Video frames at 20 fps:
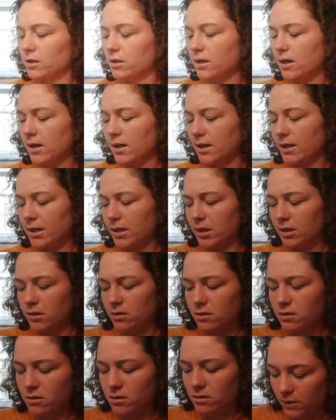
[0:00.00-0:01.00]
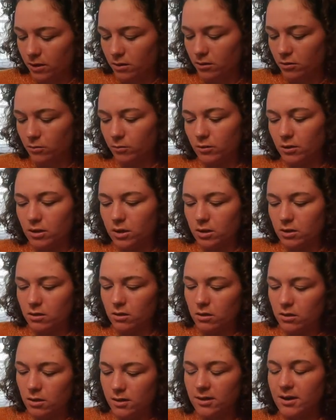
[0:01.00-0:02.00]
Klein, if I could open it.
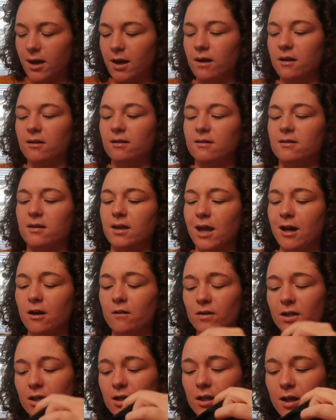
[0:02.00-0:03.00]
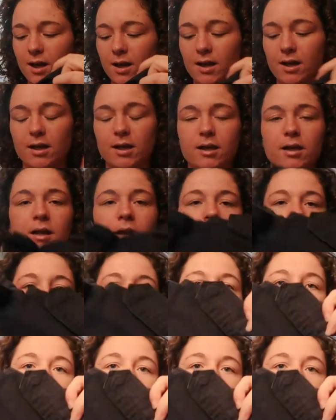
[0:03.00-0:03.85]
Yeah, it's Calvin Klein,